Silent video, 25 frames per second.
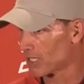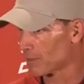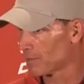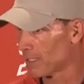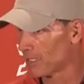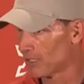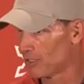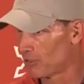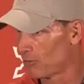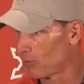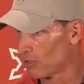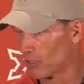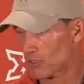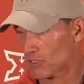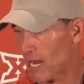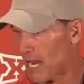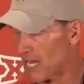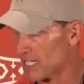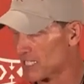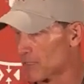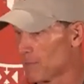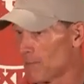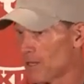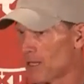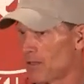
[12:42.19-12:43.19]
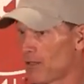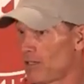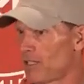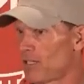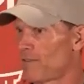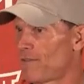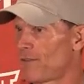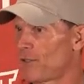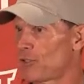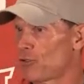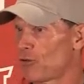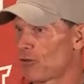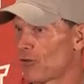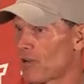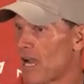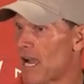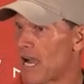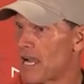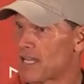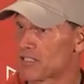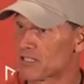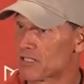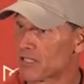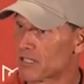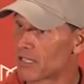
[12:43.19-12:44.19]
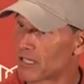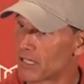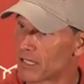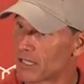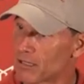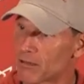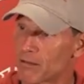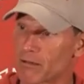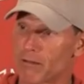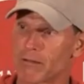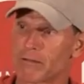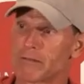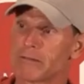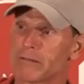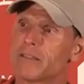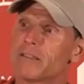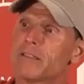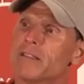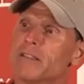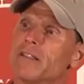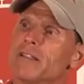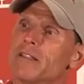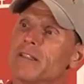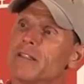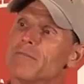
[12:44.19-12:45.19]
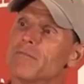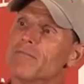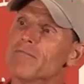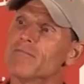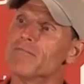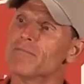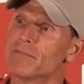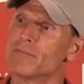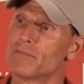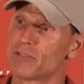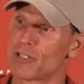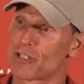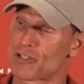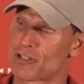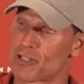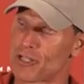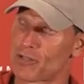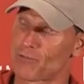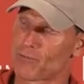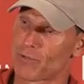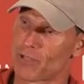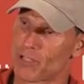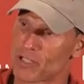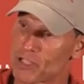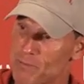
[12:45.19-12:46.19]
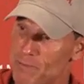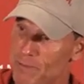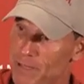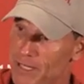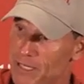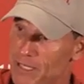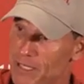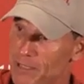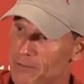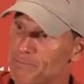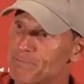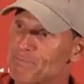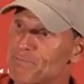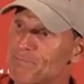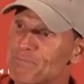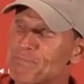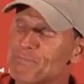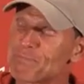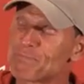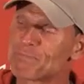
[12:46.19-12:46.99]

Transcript: about, you want to ask about individual guys there or just generally speaking?